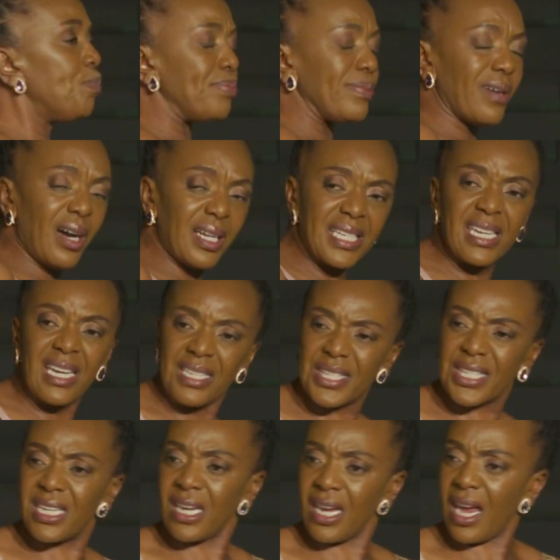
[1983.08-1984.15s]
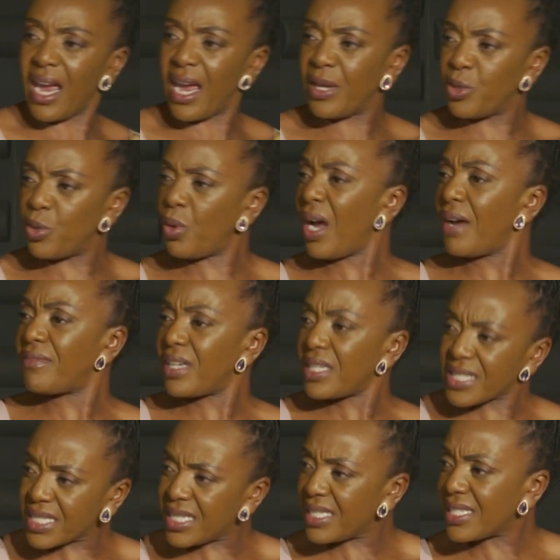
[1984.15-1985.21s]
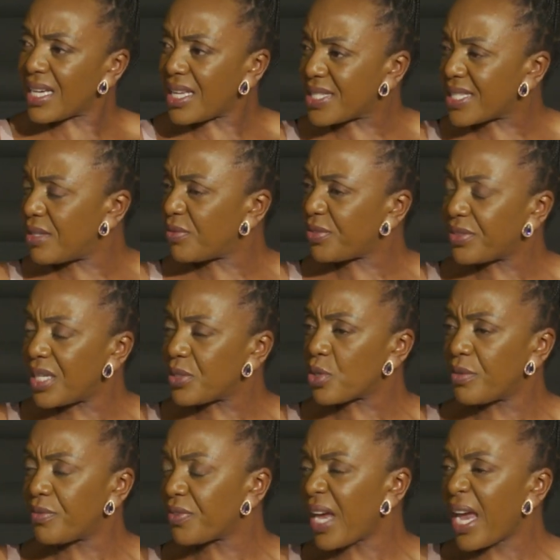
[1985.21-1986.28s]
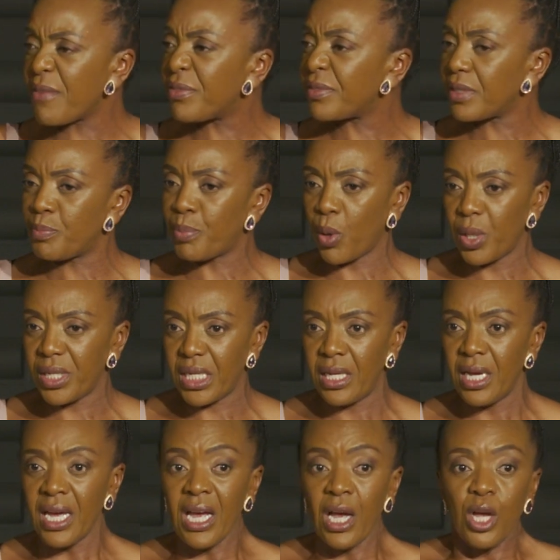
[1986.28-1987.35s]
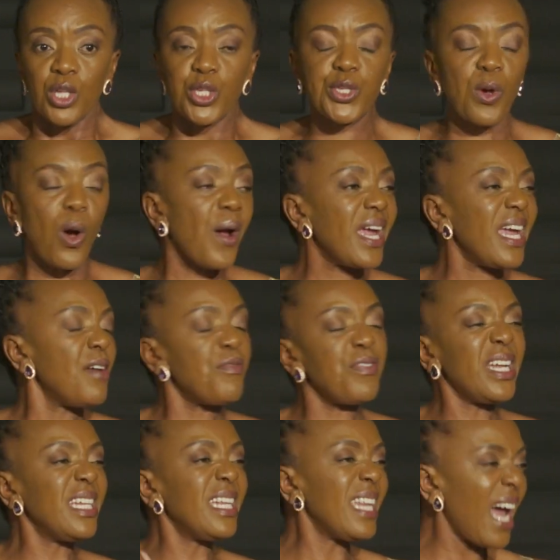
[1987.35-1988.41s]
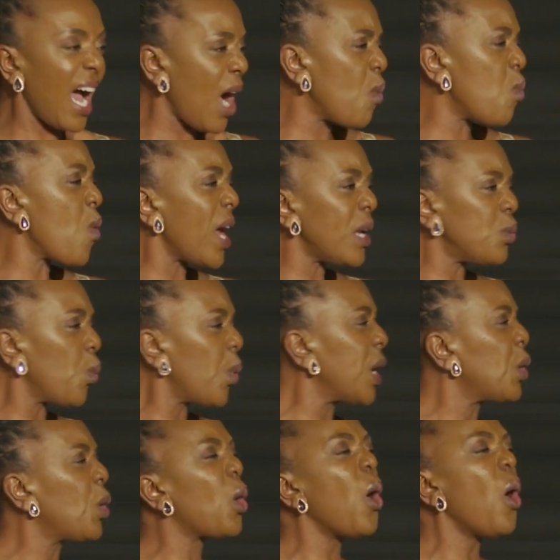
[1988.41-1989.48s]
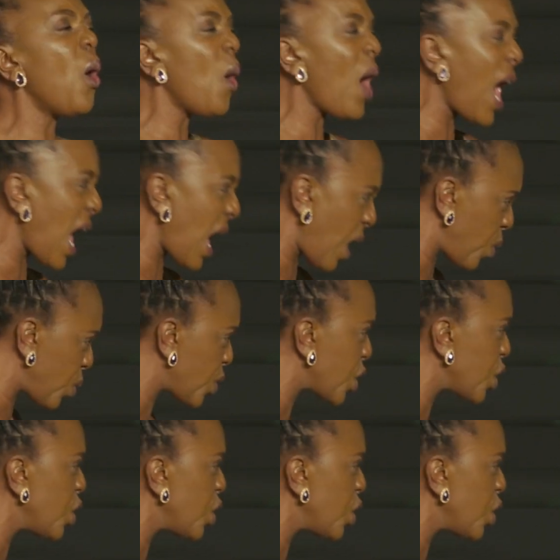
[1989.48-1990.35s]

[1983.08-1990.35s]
brought us here, you arrested us in front of everybody. So even now, when we go out,